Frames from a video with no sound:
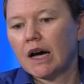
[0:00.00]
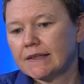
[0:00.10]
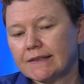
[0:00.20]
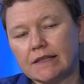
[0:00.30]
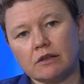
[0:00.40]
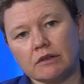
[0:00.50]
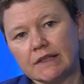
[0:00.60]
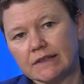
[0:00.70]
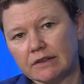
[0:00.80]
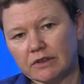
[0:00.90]
a
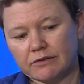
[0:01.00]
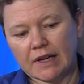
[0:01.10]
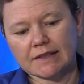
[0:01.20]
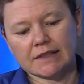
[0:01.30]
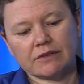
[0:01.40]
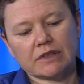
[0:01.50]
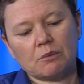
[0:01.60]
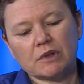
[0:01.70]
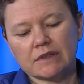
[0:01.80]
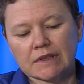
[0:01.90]
series of events. If
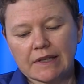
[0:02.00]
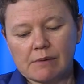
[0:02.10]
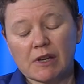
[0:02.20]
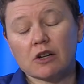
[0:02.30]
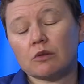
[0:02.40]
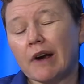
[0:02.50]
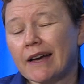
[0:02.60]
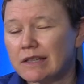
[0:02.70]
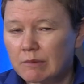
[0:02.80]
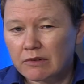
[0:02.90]
someone's claiming
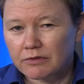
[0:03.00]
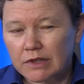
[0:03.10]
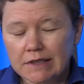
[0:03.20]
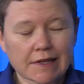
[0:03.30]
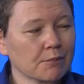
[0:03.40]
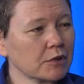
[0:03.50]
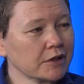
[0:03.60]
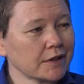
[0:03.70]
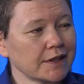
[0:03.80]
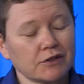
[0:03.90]
harassment, for
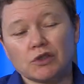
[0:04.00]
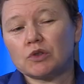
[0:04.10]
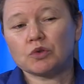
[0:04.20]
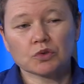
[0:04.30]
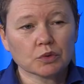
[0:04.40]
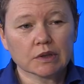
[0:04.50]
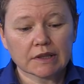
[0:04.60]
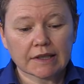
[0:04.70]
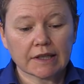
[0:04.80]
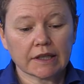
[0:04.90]
example, it's
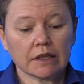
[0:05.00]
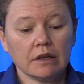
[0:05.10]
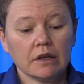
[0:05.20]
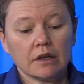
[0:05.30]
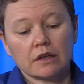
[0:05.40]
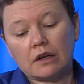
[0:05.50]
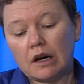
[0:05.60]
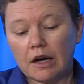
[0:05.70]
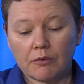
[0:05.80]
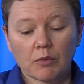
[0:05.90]
usually
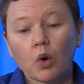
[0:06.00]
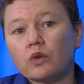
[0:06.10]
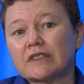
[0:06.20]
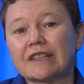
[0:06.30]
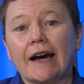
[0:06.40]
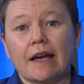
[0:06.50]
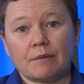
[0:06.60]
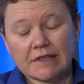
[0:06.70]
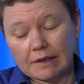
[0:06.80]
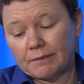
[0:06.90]
over
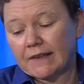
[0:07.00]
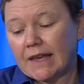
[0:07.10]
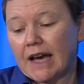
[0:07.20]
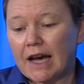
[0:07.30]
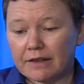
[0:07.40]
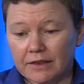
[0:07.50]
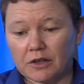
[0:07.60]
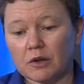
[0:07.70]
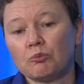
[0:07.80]
time. It's something that there are